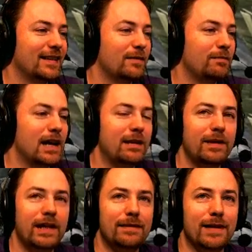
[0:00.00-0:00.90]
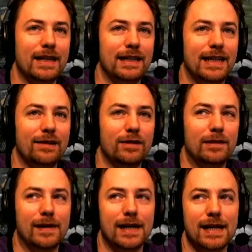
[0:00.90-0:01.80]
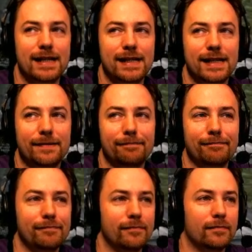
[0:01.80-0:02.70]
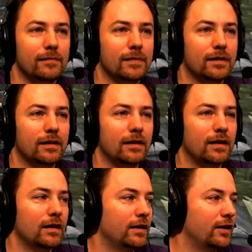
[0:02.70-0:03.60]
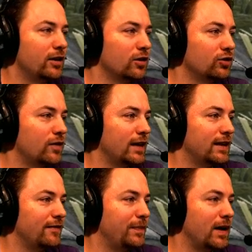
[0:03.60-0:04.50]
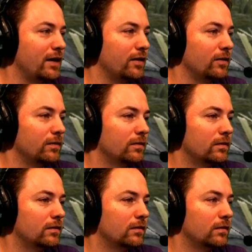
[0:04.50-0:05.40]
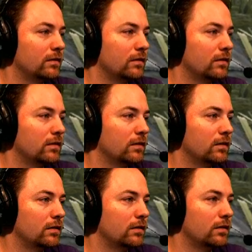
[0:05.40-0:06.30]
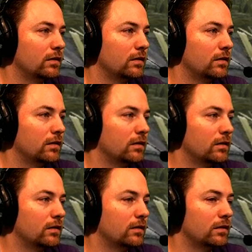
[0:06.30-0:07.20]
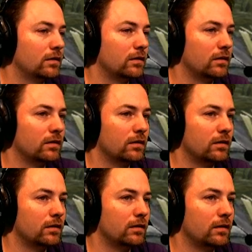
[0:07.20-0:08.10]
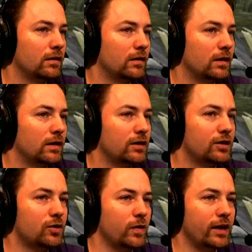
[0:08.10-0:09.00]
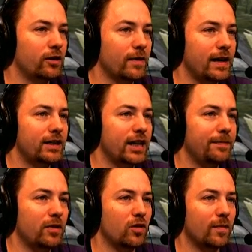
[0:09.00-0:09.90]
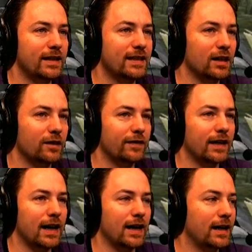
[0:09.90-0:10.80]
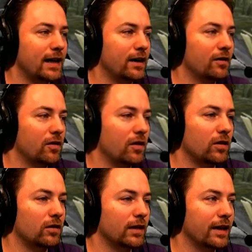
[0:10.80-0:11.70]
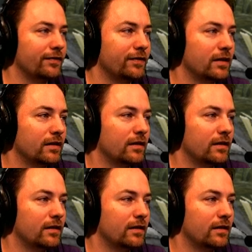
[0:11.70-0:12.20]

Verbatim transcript: Maybe he meant that he was behind him. There goes Grand oh, Theft oh, no. Auto. I'm hiding in the shadows. I'm pretty positive. Squeaker Rage, Hypno, myself, and Error all left.